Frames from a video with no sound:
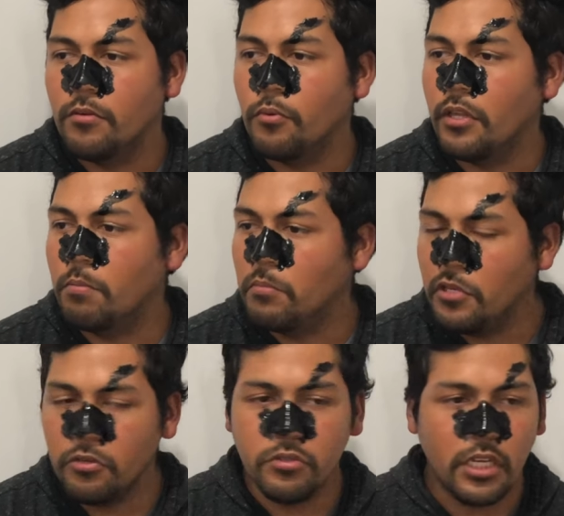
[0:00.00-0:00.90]
with
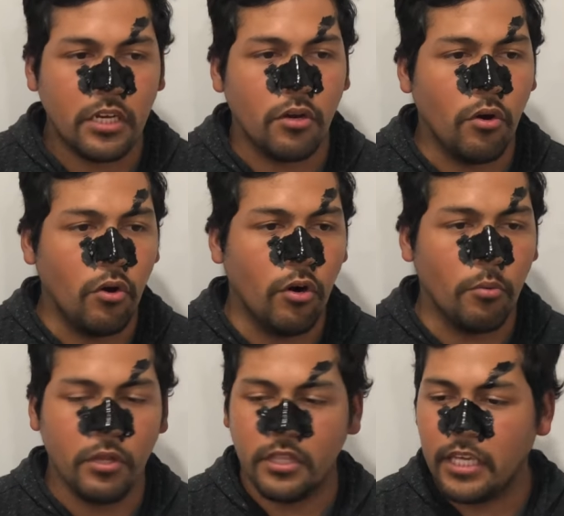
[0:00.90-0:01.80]
music or
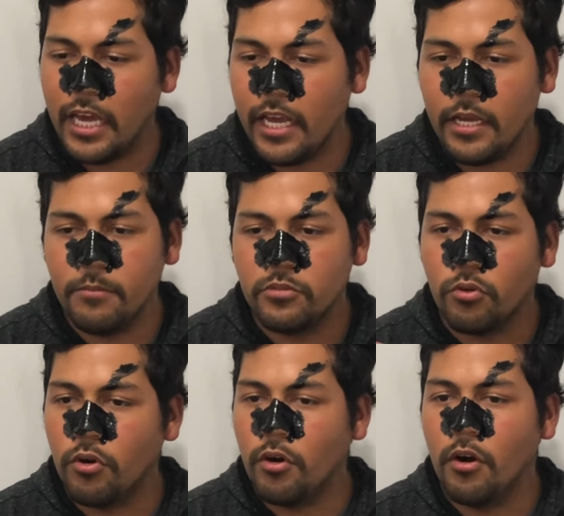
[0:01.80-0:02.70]
with games
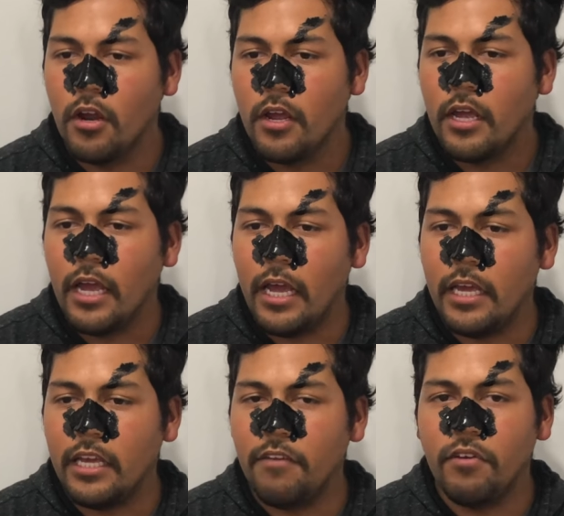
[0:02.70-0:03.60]
or
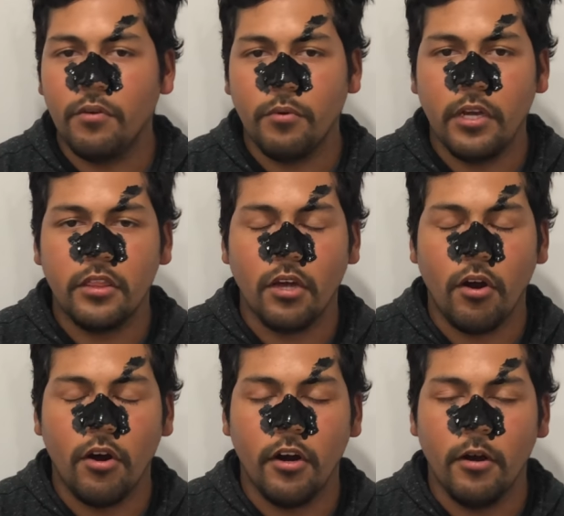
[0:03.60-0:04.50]
even with
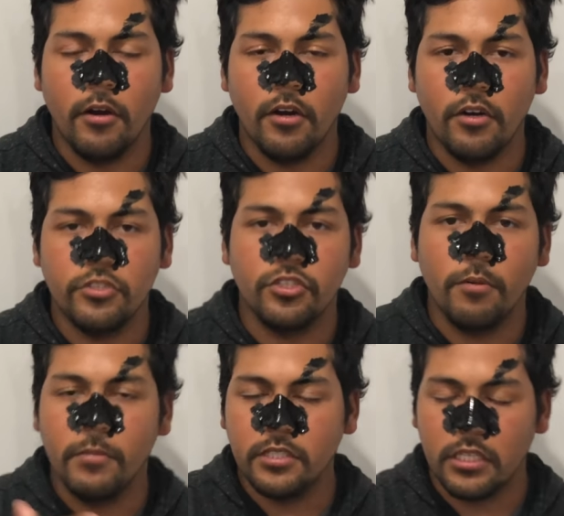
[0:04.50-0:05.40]
our
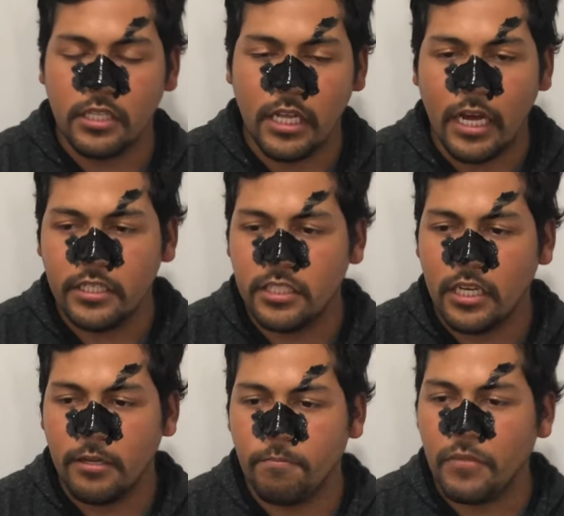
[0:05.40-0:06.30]
sermons in class,
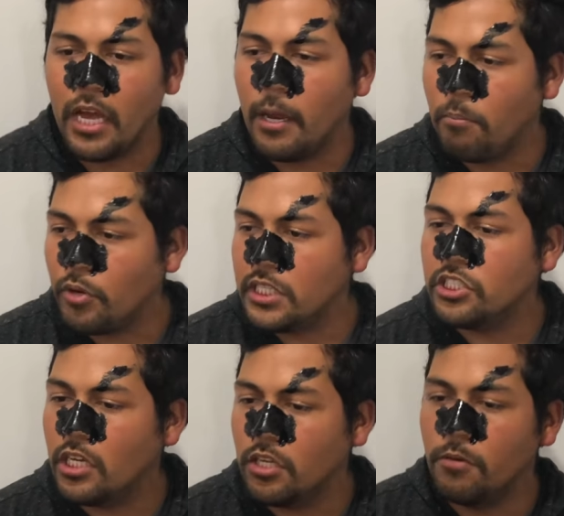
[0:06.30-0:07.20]
and I
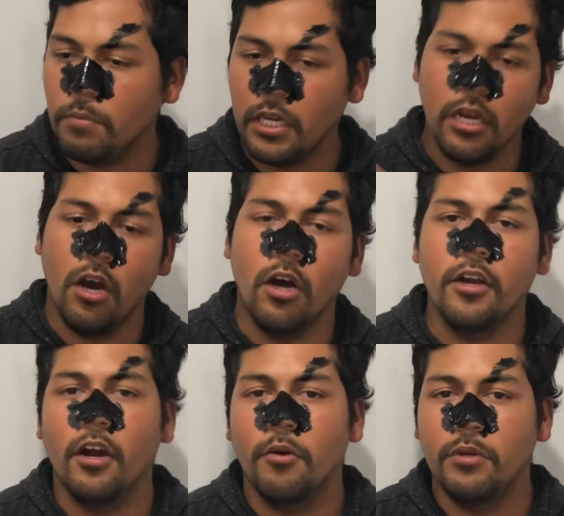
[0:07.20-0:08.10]
appreciate you being
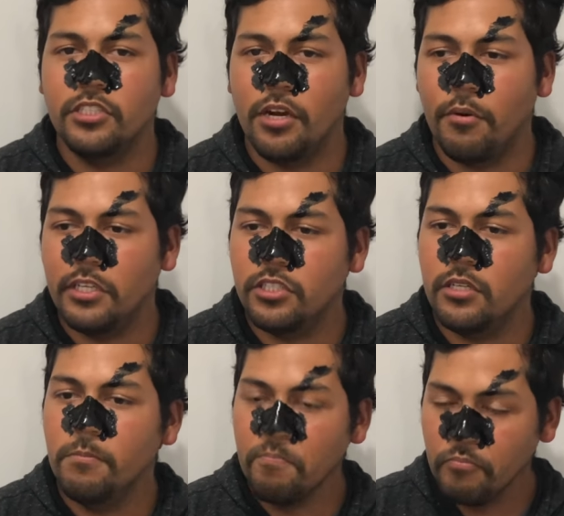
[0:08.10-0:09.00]
on our
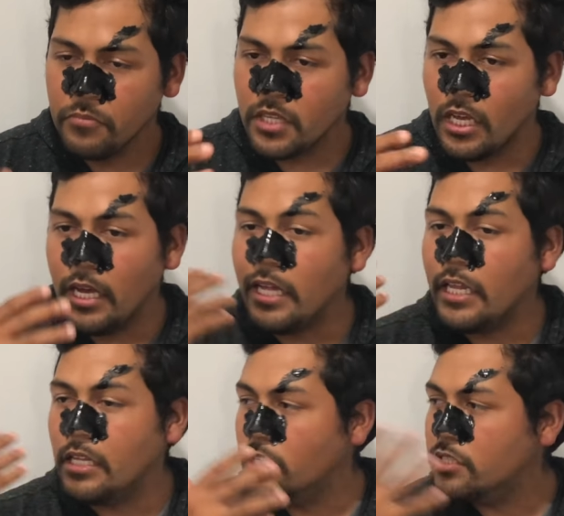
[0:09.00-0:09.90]
regeneration. And
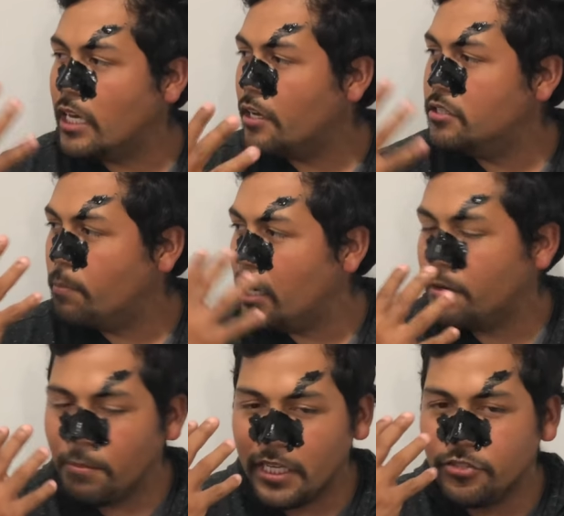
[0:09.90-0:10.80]
it looks like it's
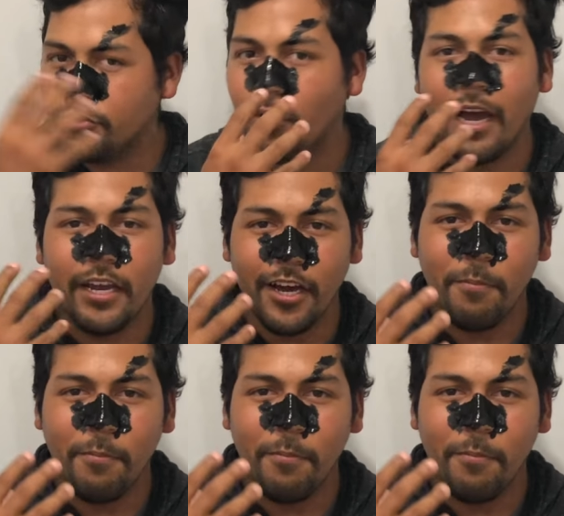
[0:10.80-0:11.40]
about to be dried